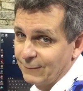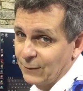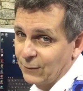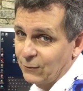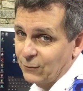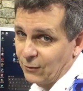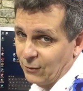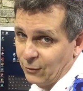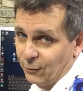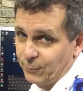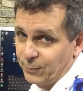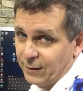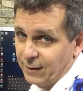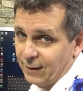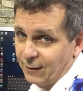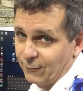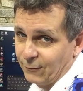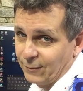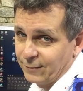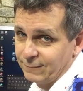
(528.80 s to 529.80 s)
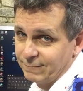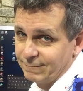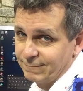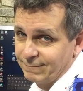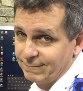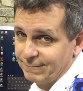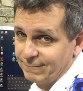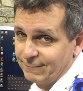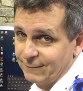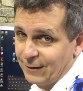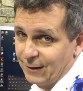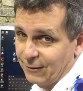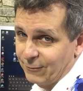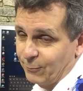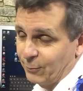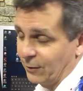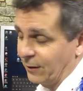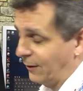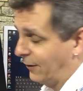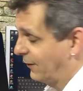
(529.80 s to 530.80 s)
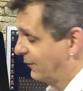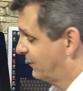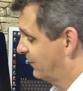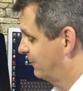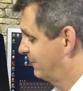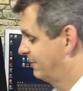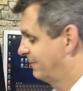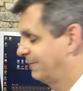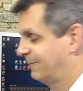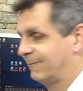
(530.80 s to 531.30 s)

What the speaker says: So I hope you get one. It's pretty awesome.